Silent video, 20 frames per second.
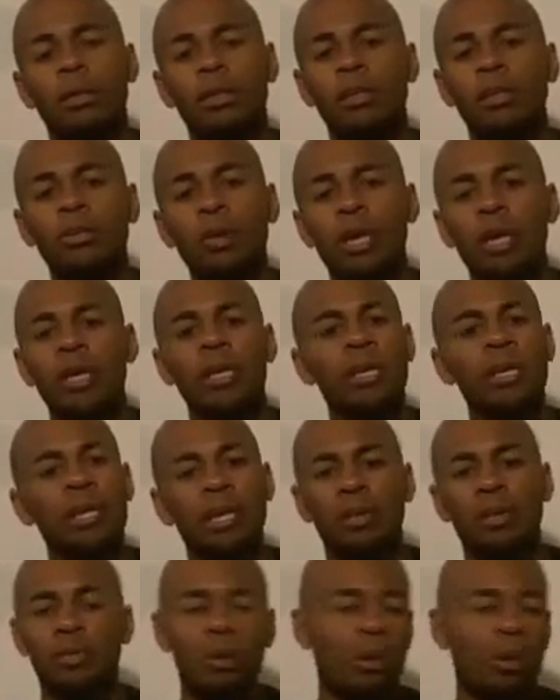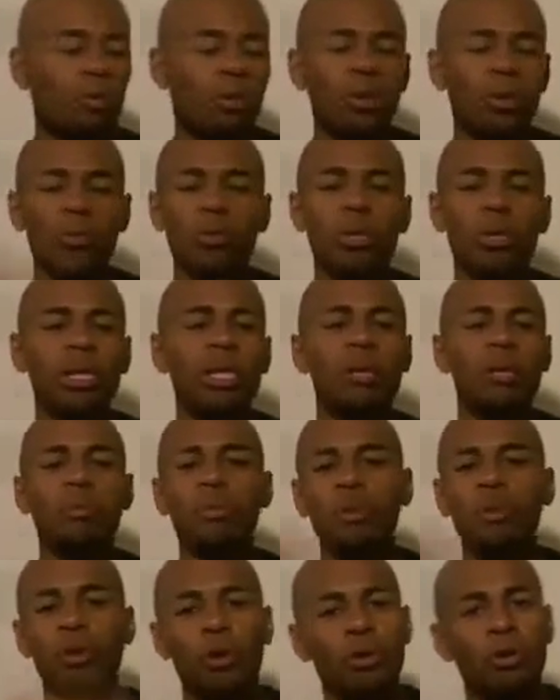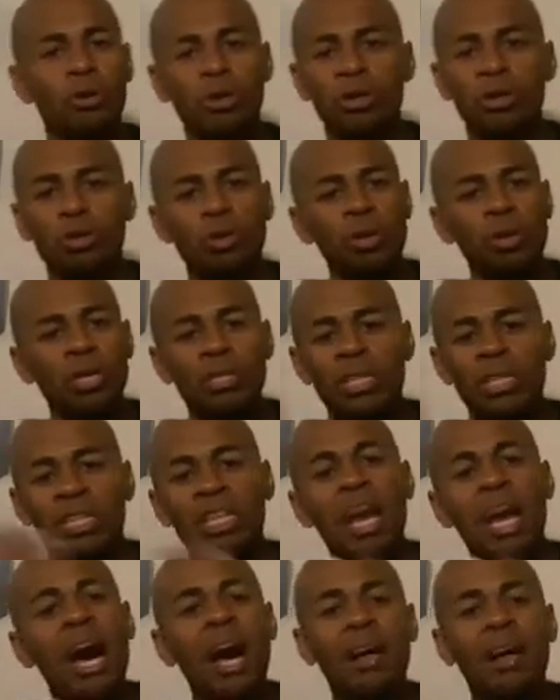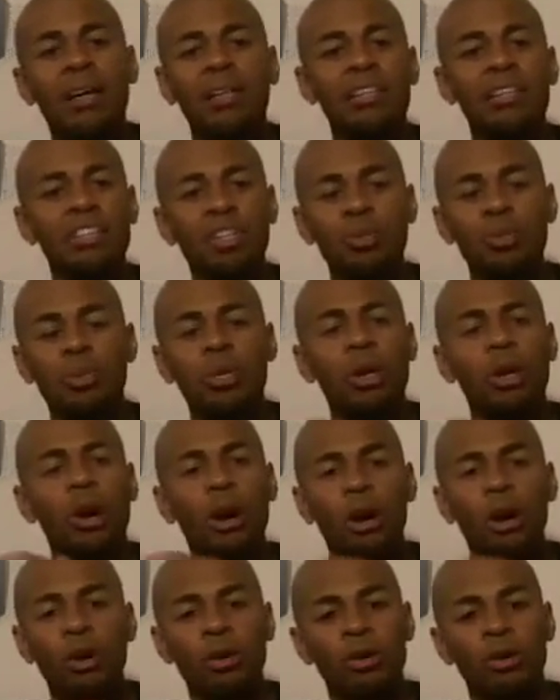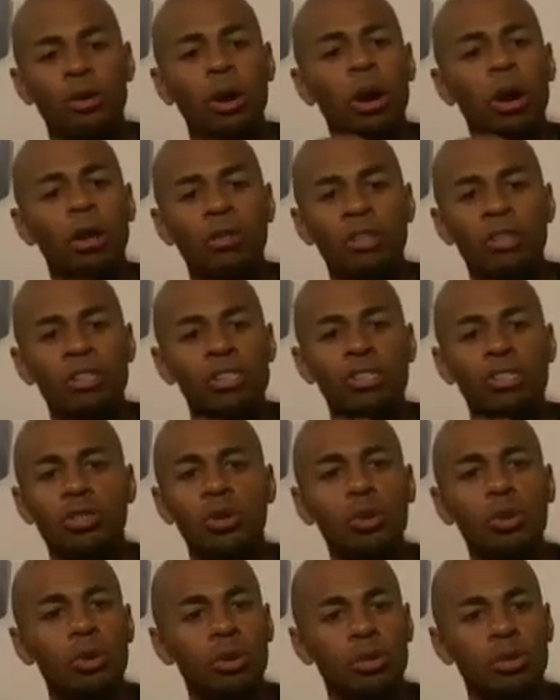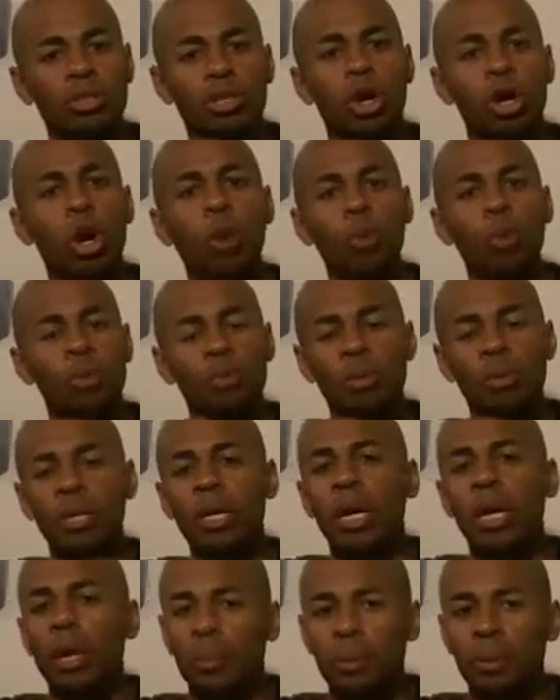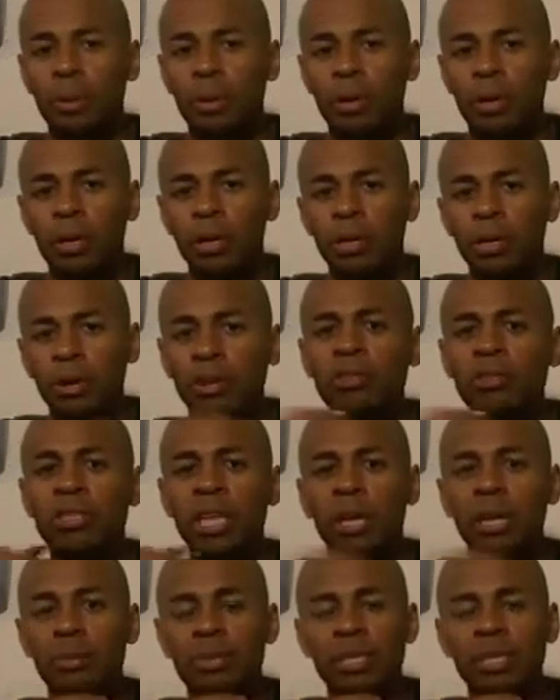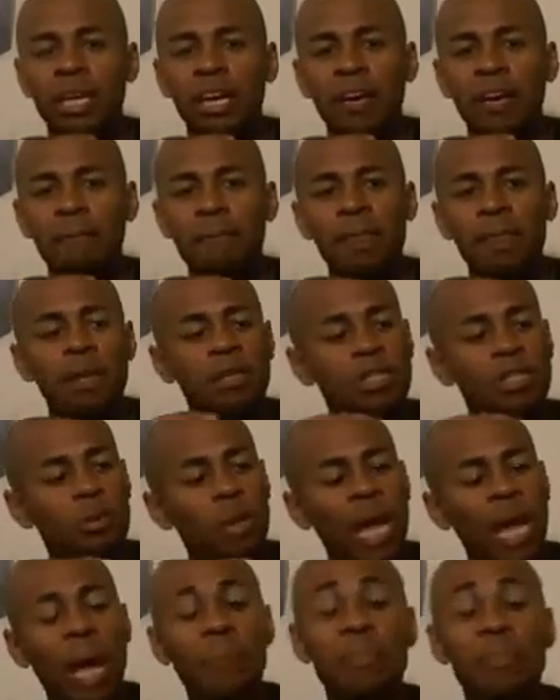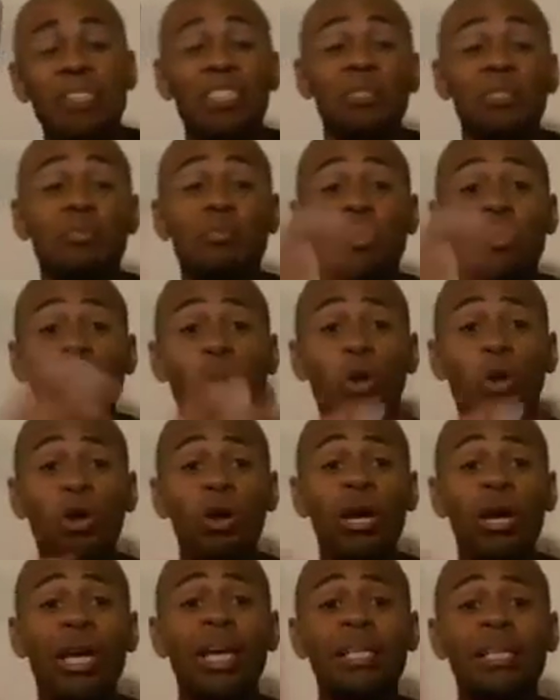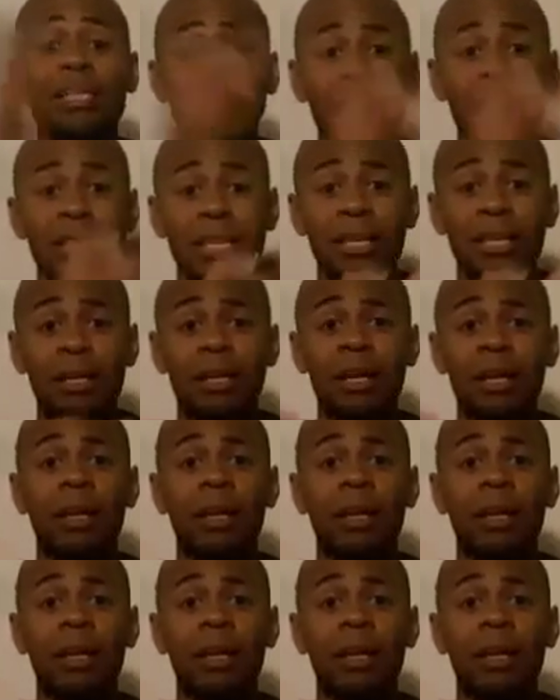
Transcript: You ain't getting in. We need more. You need to knock a little bit harder on this door to open me up. You understand what I'm saying? So what happens is more insulin